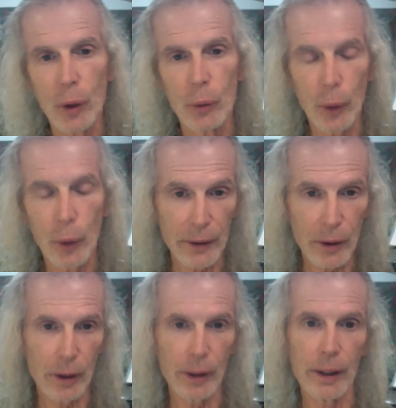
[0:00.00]
what I
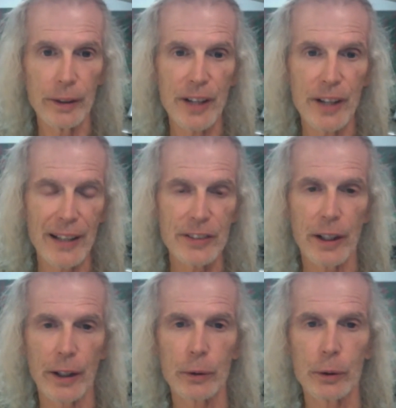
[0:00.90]
call a
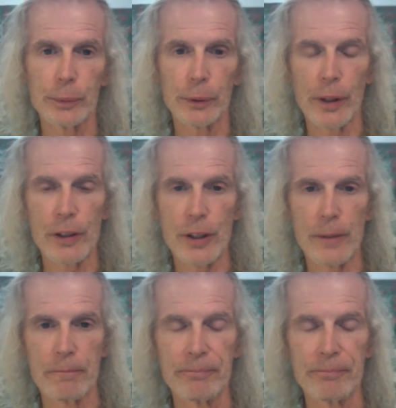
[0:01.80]
diatonic chord progression.